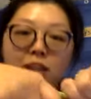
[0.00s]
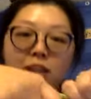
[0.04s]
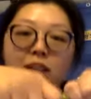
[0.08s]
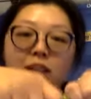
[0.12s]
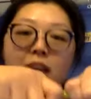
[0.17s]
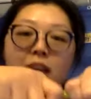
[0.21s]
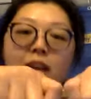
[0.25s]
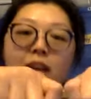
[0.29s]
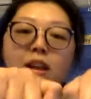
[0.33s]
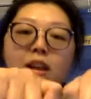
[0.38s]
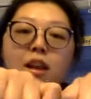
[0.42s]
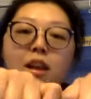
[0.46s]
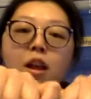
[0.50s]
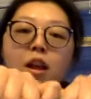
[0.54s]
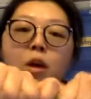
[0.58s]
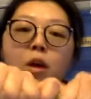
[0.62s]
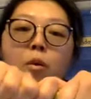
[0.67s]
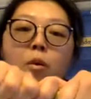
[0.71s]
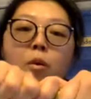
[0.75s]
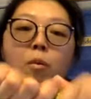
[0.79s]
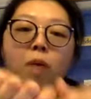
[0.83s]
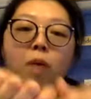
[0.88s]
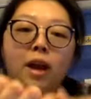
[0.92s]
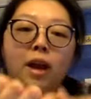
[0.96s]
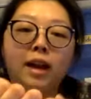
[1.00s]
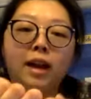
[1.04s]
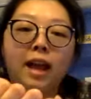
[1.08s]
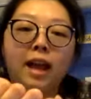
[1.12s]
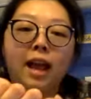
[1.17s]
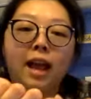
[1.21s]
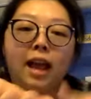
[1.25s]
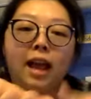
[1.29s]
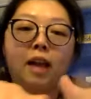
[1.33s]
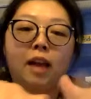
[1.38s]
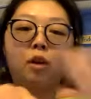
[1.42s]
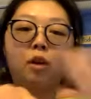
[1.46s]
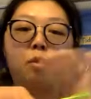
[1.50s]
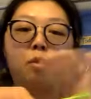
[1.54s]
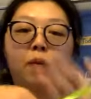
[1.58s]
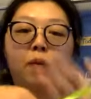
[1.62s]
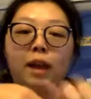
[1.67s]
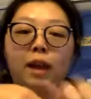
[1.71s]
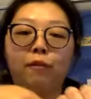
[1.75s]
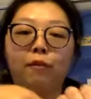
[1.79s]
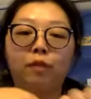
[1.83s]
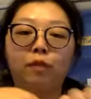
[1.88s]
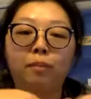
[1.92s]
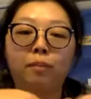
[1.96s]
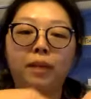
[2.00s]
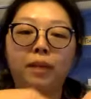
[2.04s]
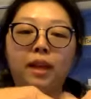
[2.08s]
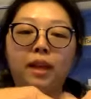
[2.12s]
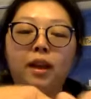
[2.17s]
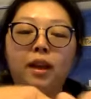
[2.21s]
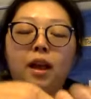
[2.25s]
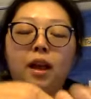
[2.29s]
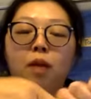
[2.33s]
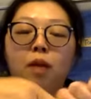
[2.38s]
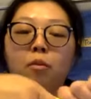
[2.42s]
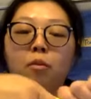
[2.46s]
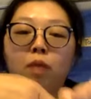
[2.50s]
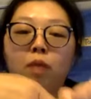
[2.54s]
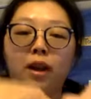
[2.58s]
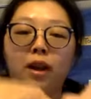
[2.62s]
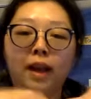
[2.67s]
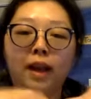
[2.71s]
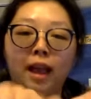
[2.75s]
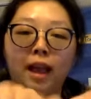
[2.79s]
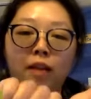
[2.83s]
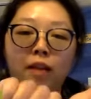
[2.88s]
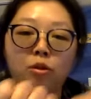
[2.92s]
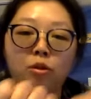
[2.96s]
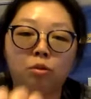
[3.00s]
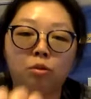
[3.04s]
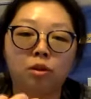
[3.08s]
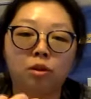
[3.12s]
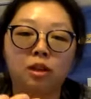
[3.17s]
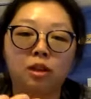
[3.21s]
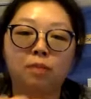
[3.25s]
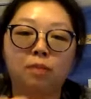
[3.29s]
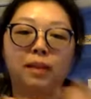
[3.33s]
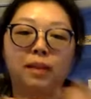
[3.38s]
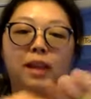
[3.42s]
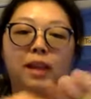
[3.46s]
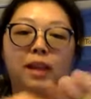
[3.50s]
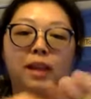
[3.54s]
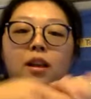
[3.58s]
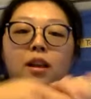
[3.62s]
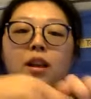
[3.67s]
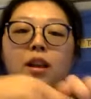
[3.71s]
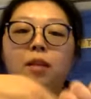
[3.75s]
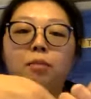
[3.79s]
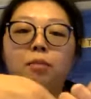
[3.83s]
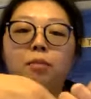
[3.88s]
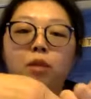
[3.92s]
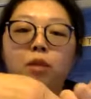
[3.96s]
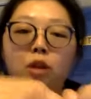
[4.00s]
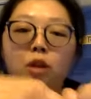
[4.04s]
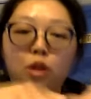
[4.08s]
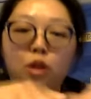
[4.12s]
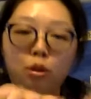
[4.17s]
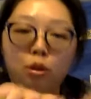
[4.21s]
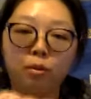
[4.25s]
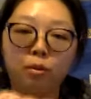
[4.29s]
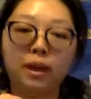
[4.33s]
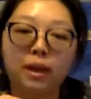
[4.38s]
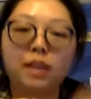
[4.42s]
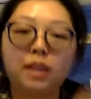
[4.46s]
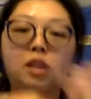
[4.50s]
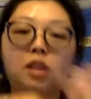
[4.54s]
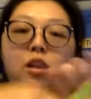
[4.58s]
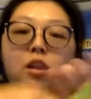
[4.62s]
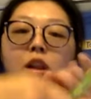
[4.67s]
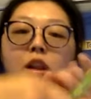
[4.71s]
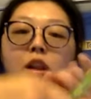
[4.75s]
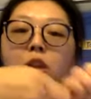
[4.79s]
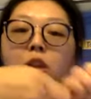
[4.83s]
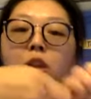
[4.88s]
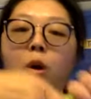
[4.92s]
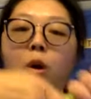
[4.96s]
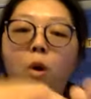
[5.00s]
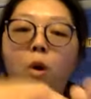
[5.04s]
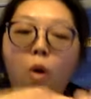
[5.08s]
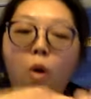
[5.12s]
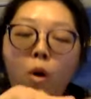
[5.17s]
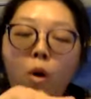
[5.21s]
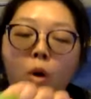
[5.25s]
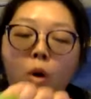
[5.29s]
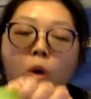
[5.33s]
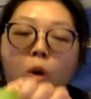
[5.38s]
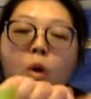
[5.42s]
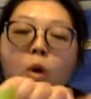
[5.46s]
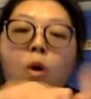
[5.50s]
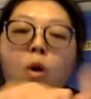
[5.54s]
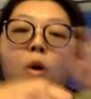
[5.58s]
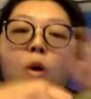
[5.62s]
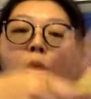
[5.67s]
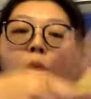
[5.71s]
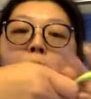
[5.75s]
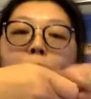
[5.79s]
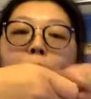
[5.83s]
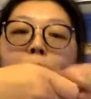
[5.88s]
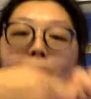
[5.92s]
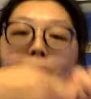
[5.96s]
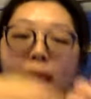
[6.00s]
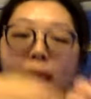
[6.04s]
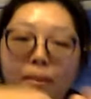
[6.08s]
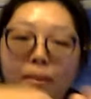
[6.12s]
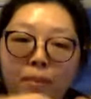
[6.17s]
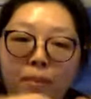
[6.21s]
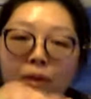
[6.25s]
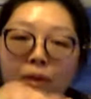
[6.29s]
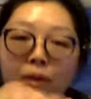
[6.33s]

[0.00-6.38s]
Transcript: said, one hand away from me and one hand towards me. I'm gonna twist the whole paper